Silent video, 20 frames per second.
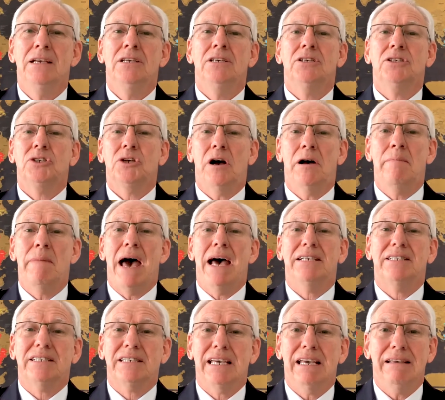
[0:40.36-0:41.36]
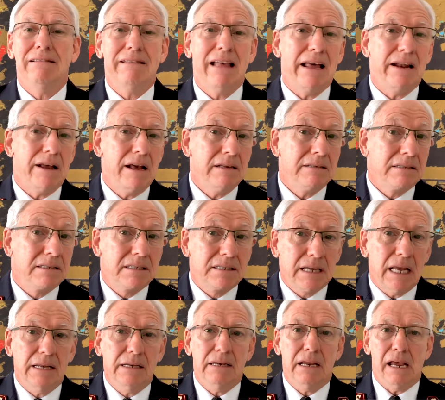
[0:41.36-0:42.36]
So I'm asking that on
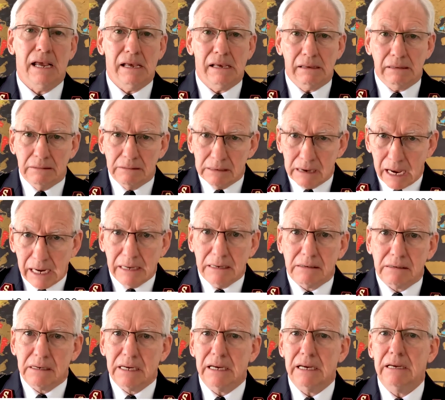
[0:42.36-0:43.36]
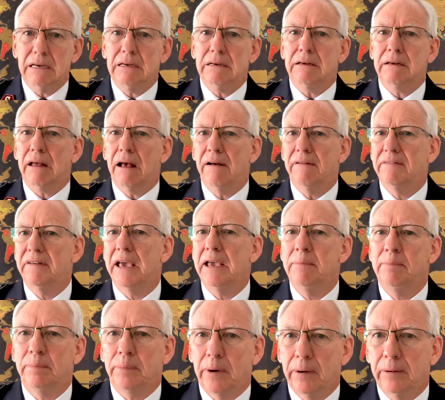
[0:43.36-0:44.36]
Sunday, 19 of
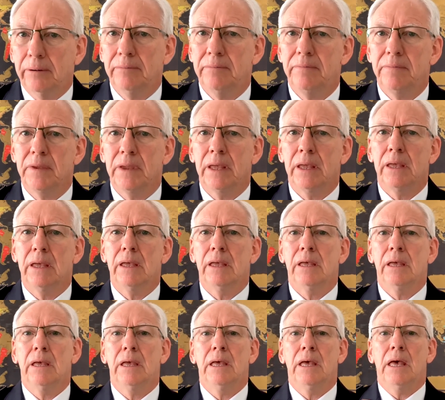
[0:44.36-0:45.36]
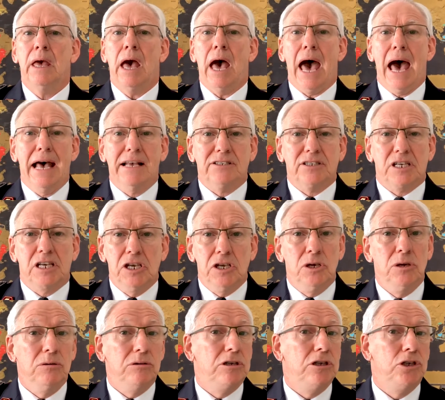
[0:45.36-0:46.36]
April, asking
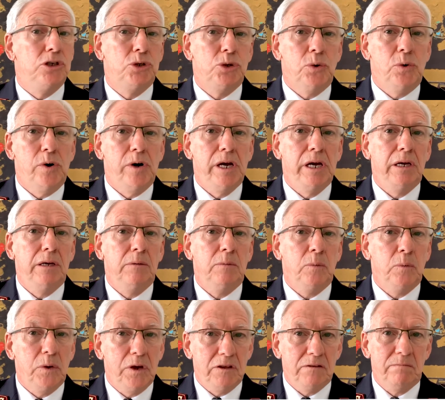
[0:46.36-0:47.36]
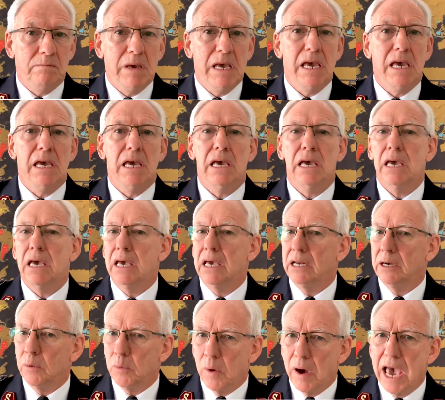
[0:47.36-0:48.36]
you to join with me
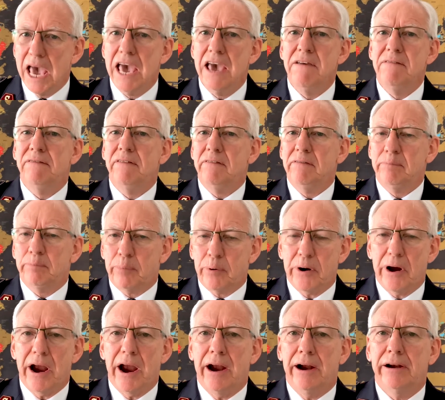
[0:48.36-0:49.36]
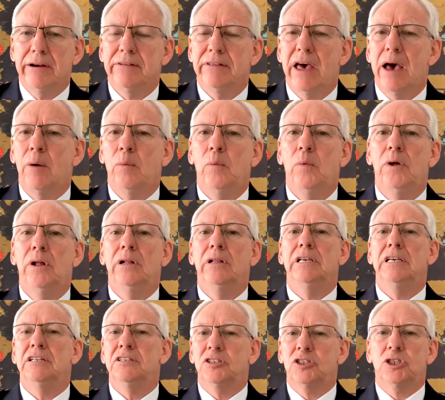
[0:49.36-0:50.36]
in a wave of prayer that will
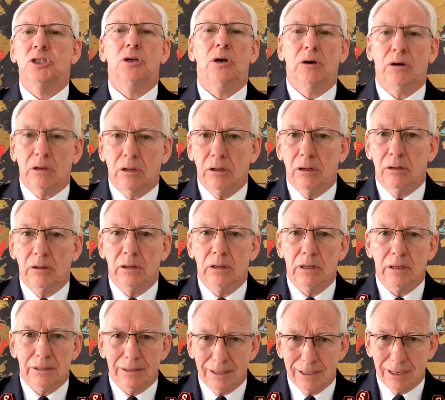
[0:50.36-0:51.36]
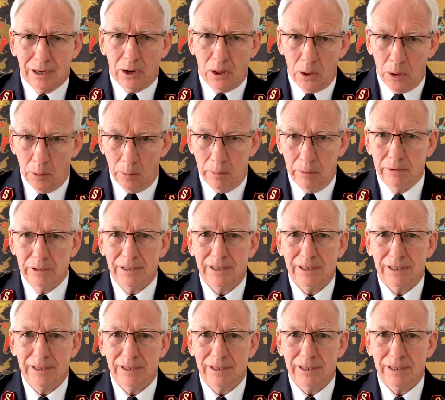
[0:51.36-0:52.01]
encircle the globe.